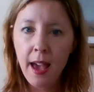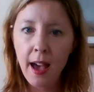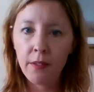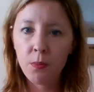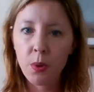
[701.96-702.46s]

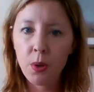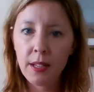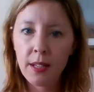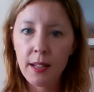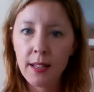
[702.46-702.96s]
how
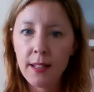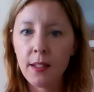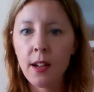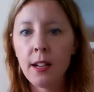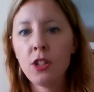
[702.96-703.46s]
important it is
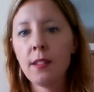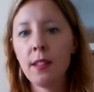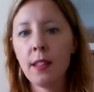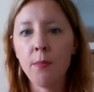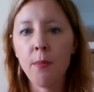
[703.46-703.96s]
not just to
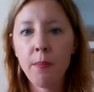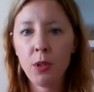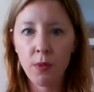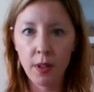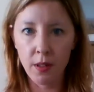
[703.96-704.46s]
let the pump
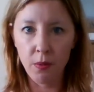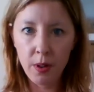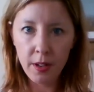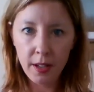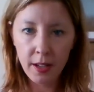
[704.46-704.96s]
do all the
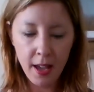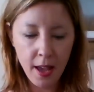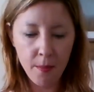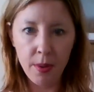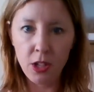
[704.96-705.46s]
work,
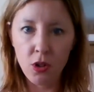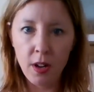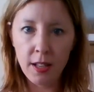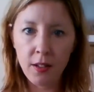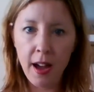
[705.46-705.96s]
but you
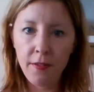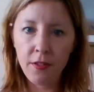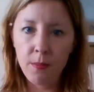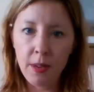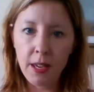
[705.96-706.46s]
also have
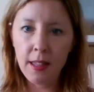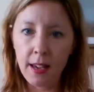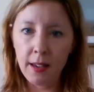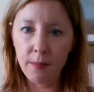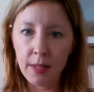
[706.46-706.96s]
to be
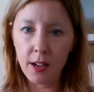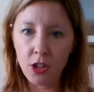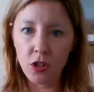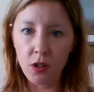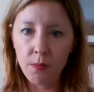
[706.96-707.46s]
like
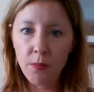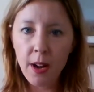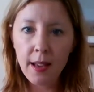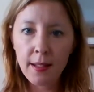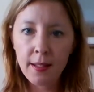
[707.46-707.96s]
massaging your
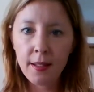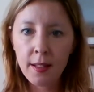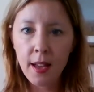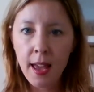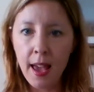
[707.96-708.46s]
breasts
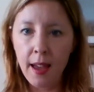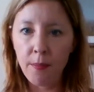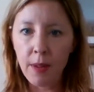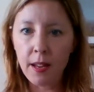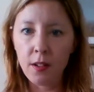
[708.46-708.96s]

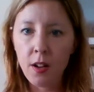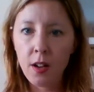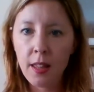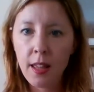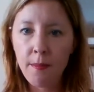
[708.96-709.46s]
and getting
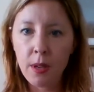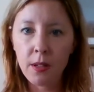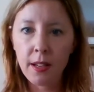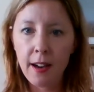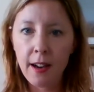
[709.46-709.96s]
all that
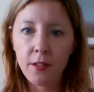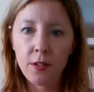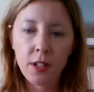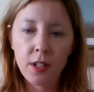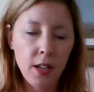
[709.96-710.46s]
milk
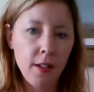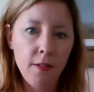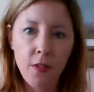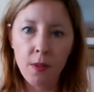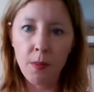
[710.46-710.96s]
out
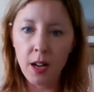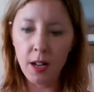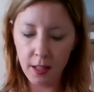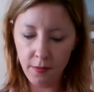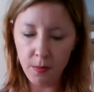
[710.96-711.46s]
from
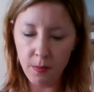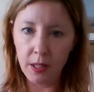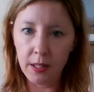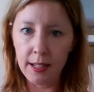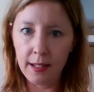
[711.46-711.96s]
all of the
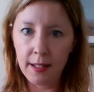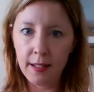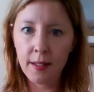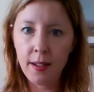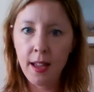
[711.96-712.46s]
milk
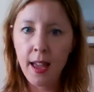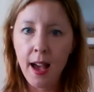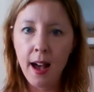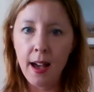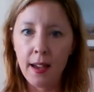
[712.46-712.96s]
ducts.
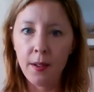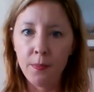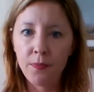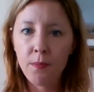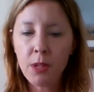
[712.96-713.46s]

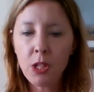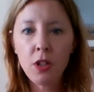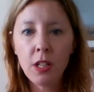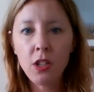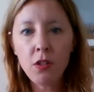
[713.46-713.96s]
Um, but you
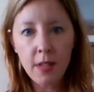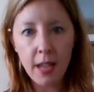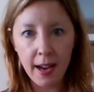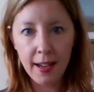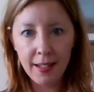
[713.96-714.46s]
could do
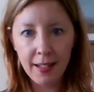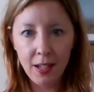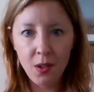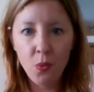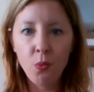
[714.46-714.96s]
that
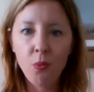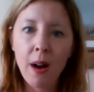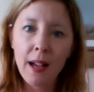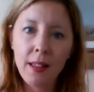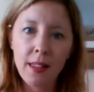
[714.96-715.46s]

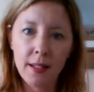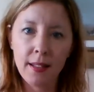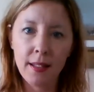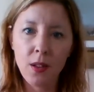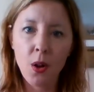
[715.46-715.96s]
while this
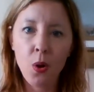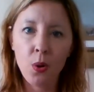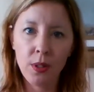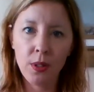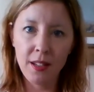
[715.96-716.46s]
is
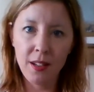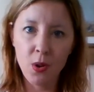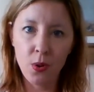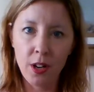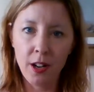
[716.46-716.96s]
holding
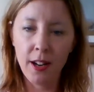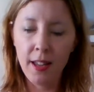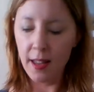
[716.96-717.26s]
your,